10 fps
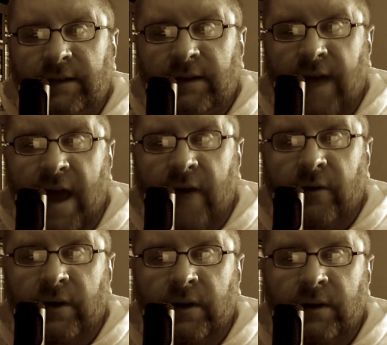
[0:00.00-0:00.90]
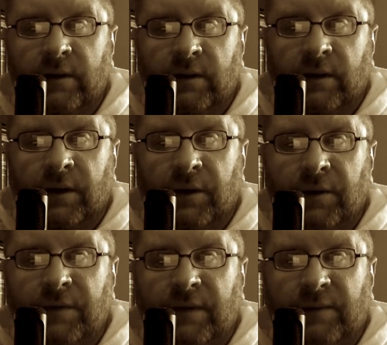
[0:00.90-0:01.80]
and acrid, an
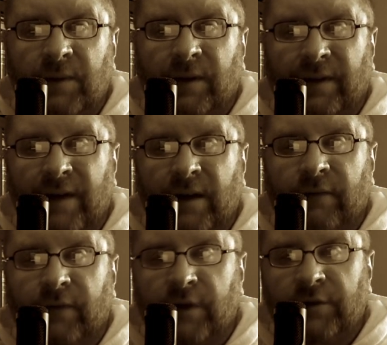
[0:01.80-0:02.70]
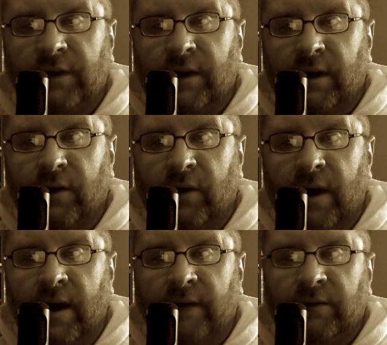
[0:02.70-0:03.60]
earthy smell like that of freshly cut
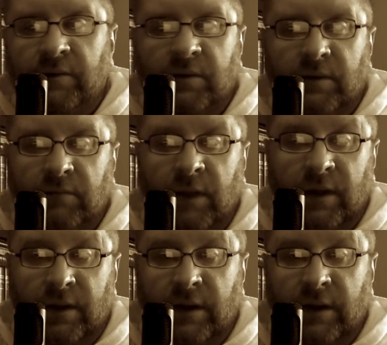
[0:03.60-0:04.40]
grass, or, he